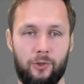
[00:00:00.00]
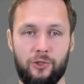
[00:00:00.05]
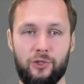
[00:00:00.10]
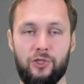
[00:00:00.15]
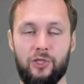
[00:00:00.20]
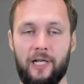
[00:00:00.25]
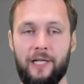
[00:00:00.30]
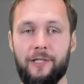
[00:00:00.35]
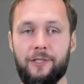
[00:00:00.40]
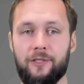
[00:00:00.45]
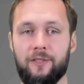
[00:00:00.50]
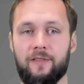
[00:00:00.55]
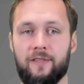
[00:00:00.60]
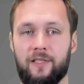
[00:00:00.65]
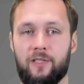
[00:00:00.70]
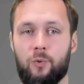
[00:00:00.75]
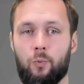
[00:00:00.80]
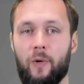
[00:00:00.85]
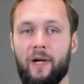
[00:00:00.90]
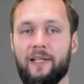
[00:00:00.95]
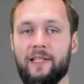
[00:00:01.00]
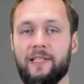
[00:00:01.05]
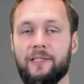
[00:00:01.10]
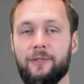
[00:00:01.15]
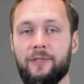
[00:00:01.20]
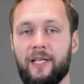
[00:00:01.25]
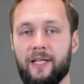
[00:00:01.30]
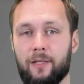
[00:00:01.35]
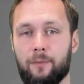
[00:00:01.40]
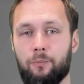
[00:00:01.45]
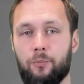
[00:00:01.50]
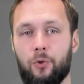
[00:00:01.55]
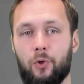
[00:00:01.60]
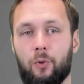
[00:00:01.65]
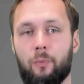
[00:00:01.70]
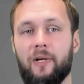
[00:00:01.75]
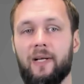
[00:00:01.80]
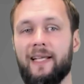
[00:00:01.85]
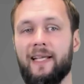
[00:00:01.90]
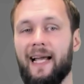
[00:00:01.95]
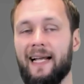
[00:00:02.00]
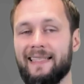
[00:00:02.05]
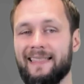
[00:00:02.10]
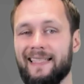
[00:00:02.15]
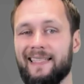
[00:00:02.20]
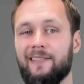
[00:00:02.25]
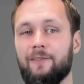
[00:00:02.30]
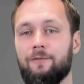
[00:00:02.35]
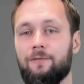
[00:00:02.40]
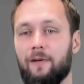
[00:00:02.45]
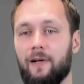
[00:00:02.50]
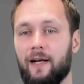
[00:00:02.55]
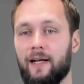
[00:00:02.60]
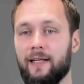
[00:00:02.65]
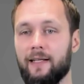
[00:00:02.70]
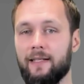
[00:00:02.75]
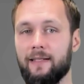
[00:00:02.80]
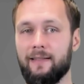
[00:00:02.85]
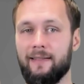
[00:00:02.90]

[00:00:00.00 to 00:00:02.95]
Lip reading: changed in such a way that you cannot properly identify